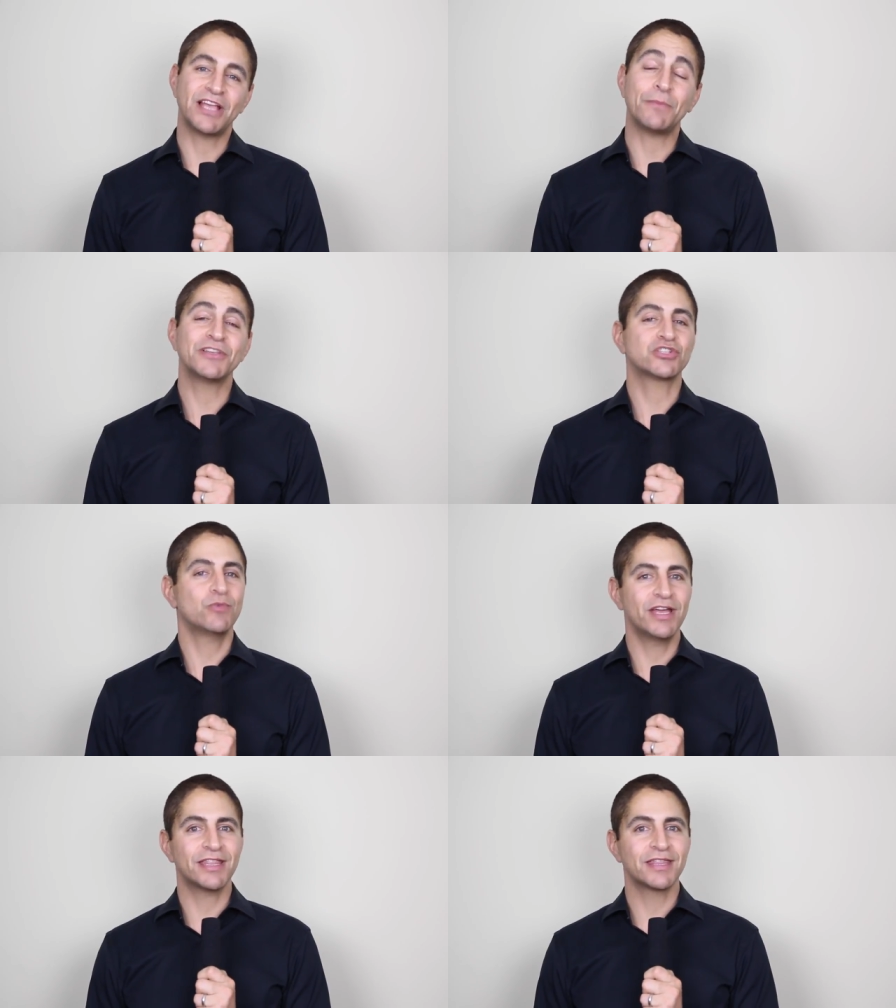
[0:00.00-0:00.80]
help us
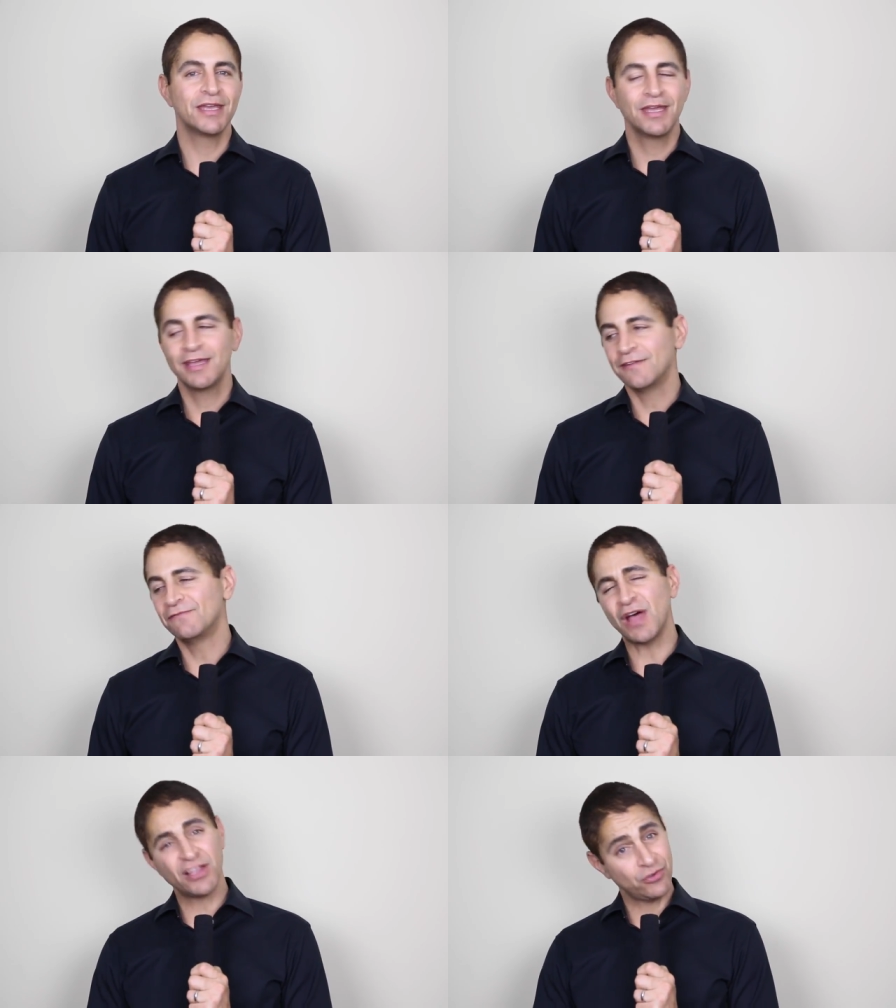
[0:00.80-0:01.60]
with
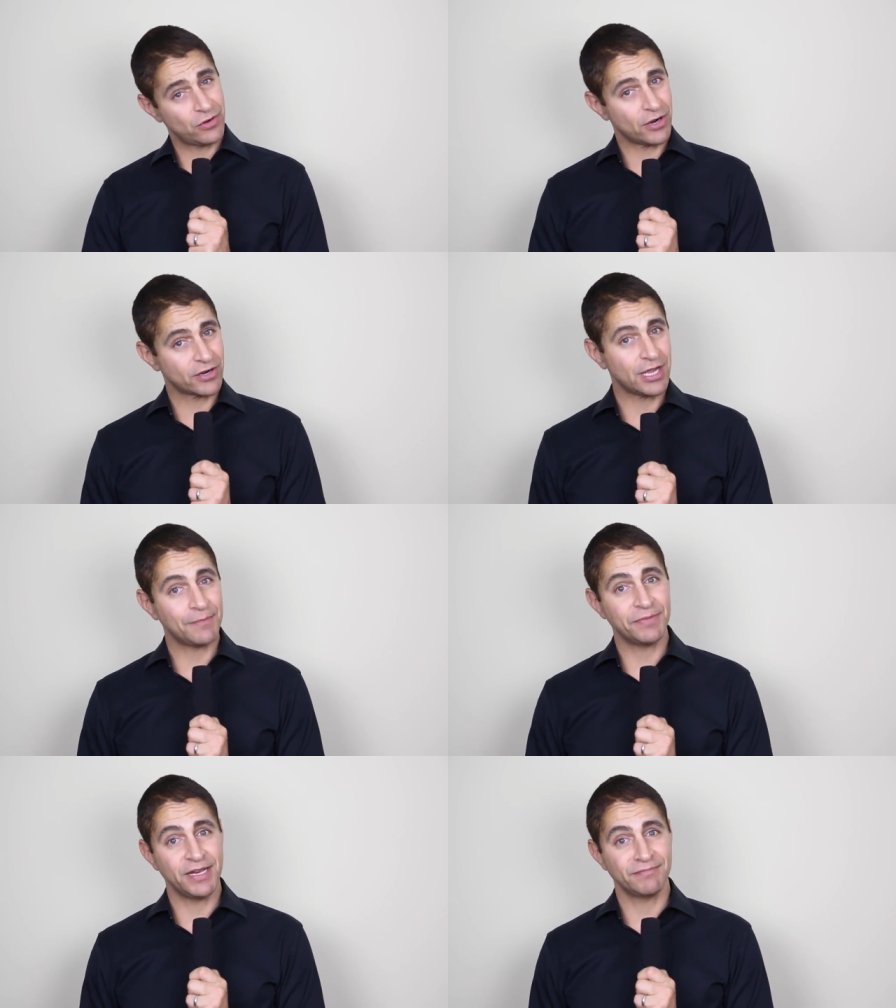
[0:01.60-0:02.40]
valuing our
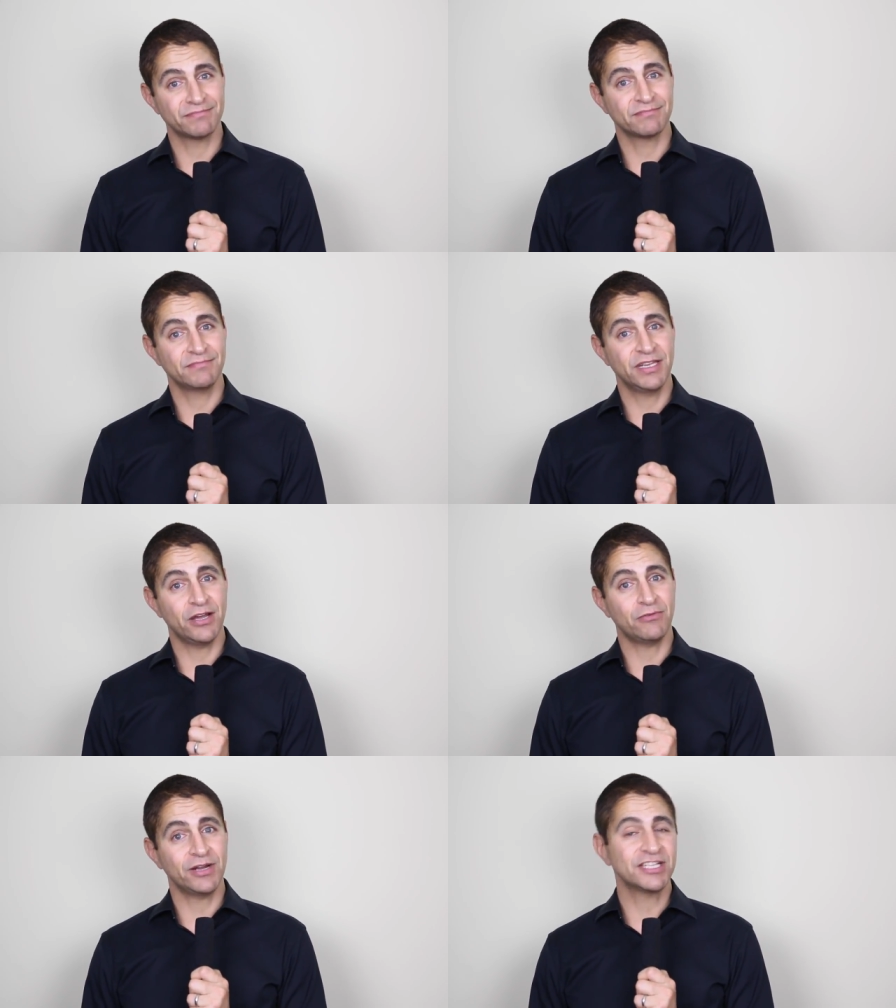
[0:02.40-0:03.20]
company. You
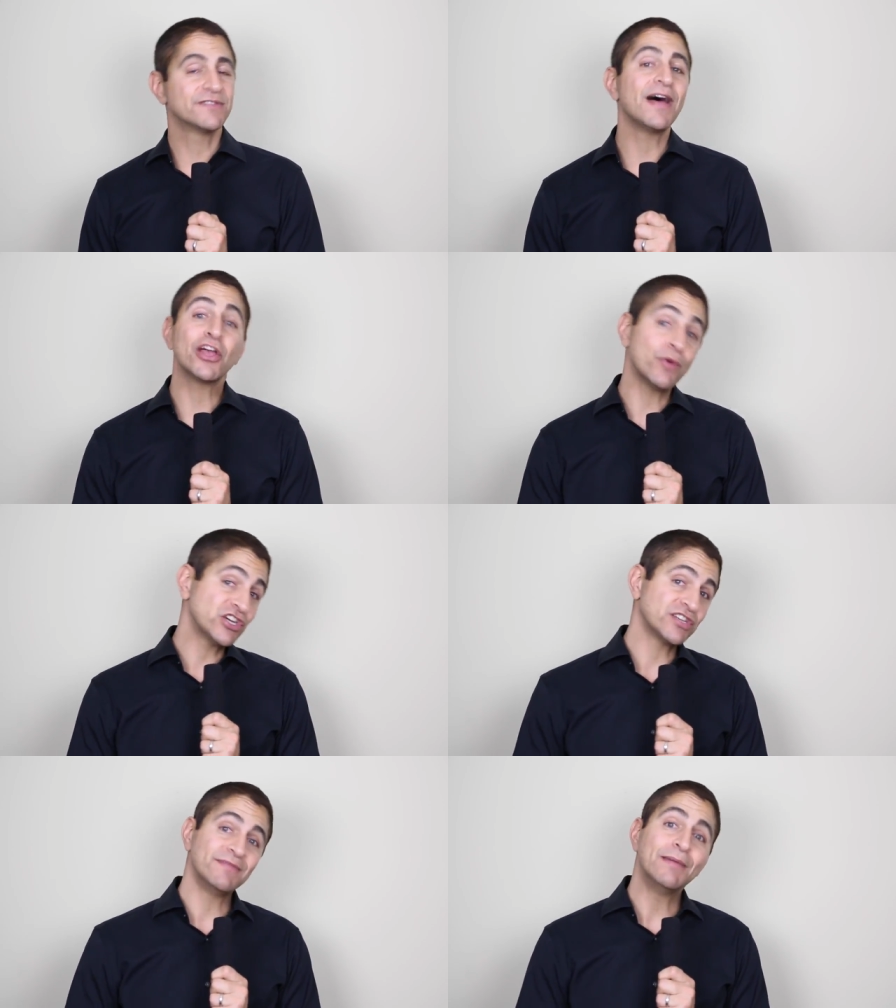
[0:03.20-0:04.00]
know, what is the
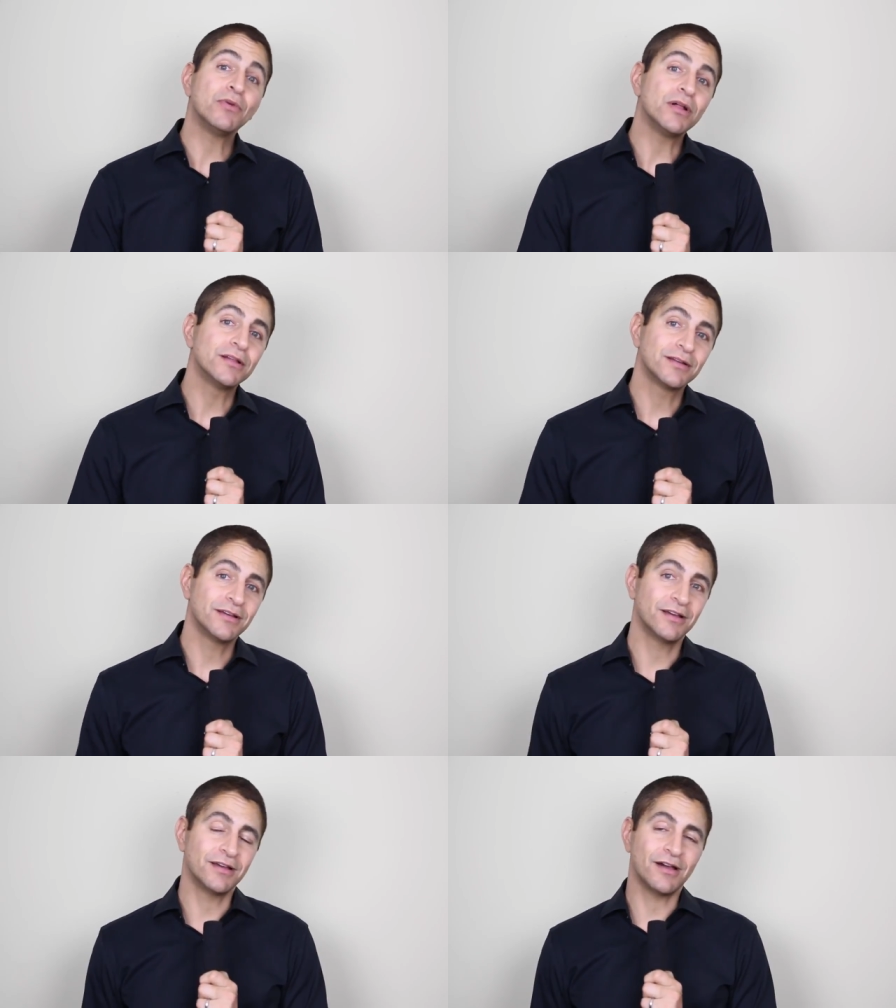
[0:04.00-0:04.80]
valuation of Nimble
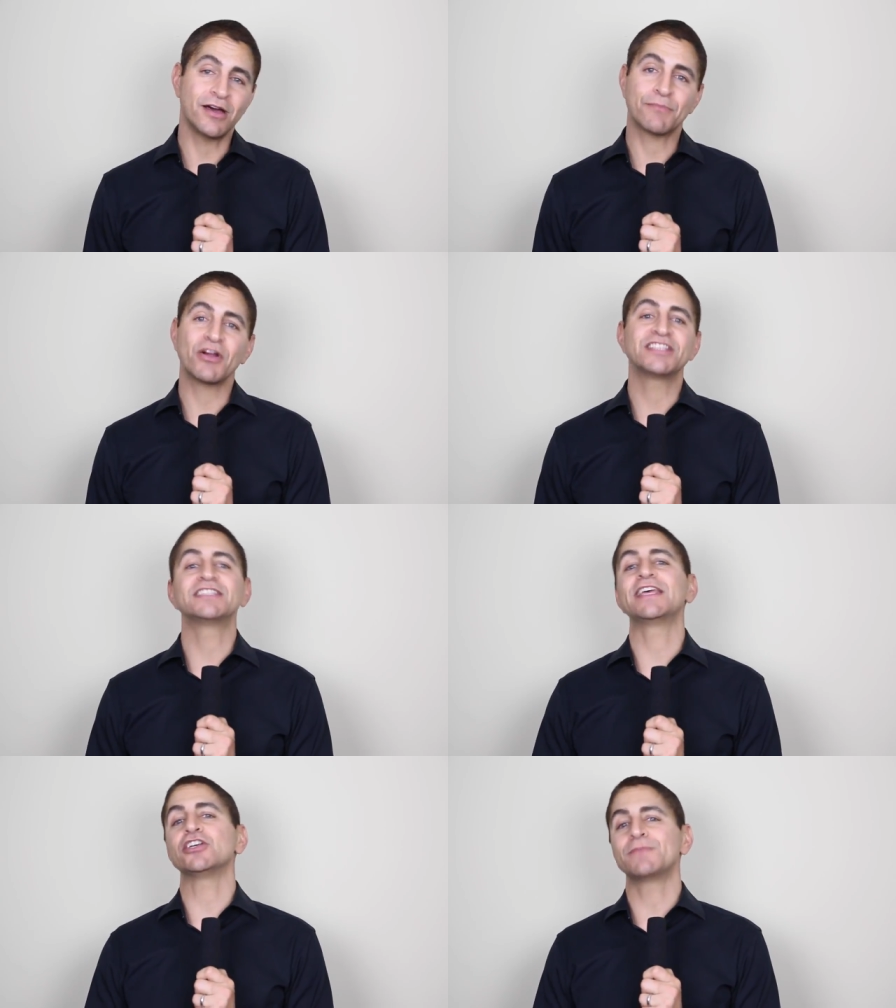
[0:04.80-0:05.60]
on a price
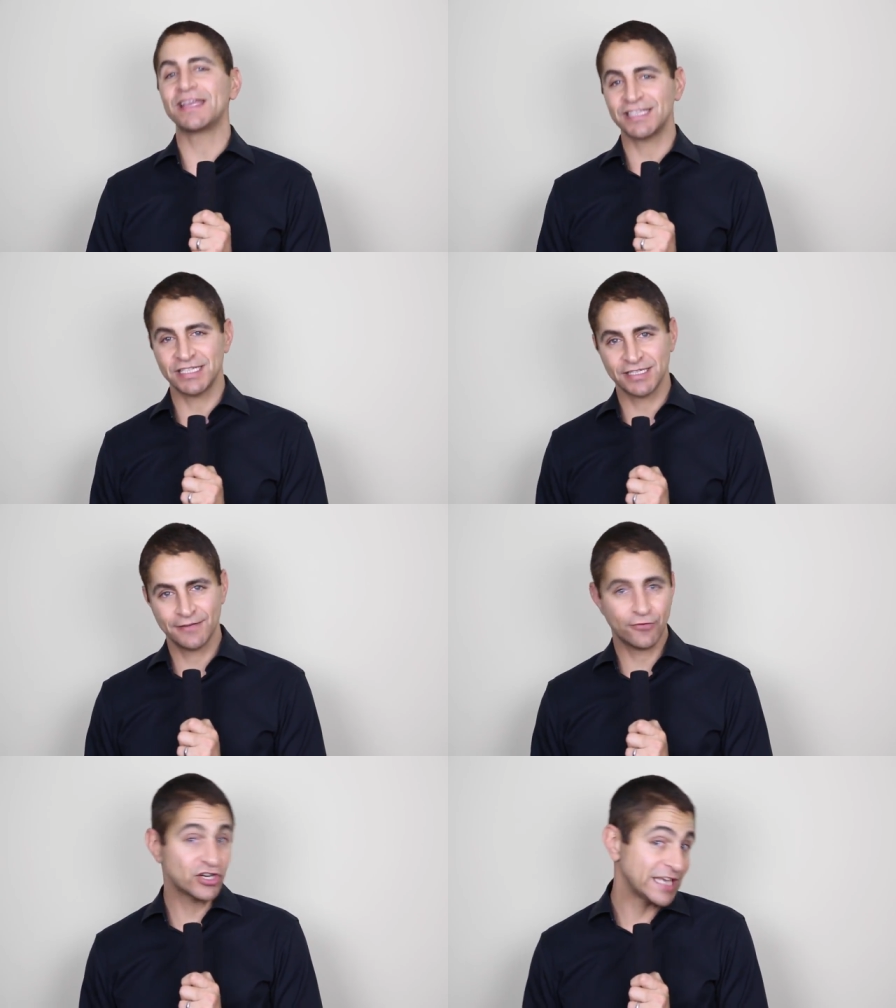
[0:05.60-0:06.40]
to sales basis,
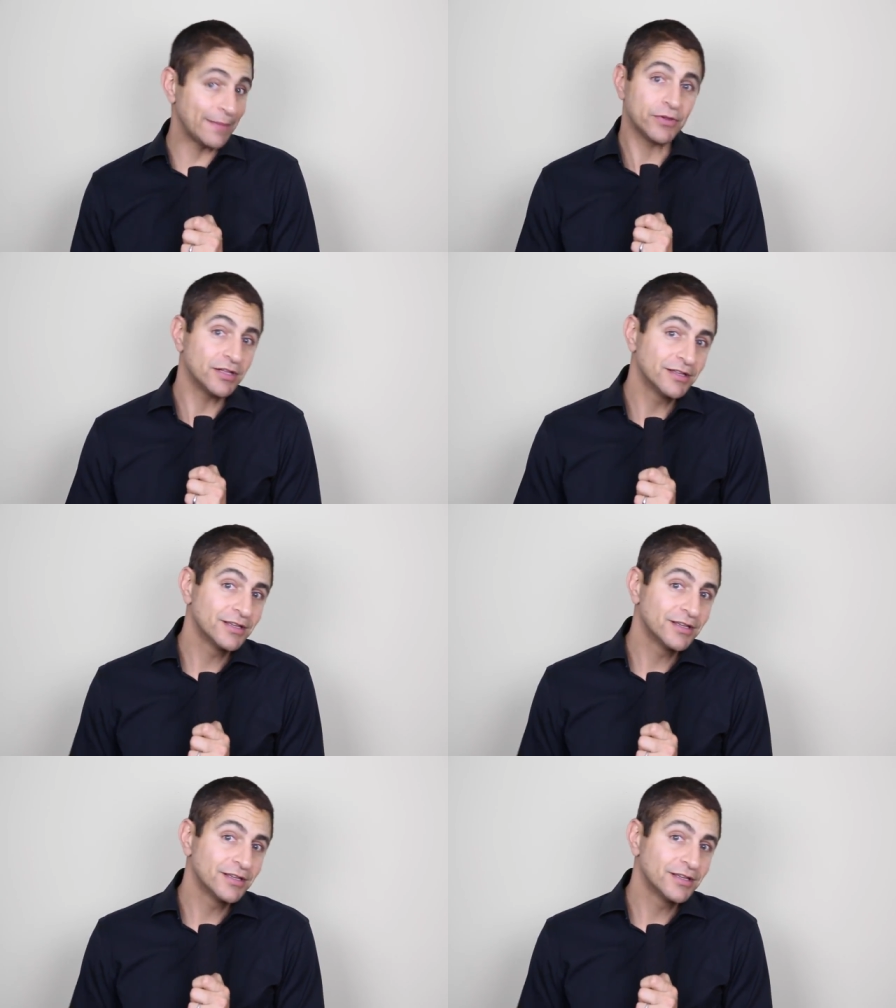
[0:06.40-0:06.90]
for example?